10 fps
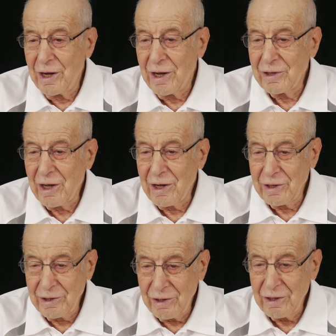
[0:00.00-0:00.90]
And
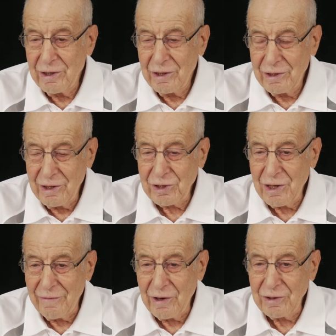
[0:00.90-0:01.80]
I
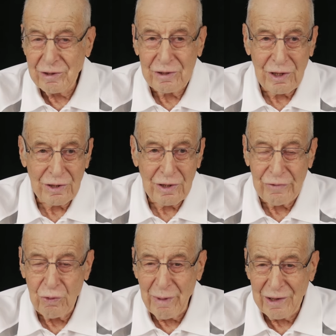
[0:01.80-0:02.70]
discovered just a
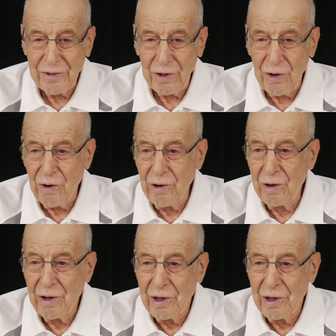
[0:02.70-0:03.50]
few months ago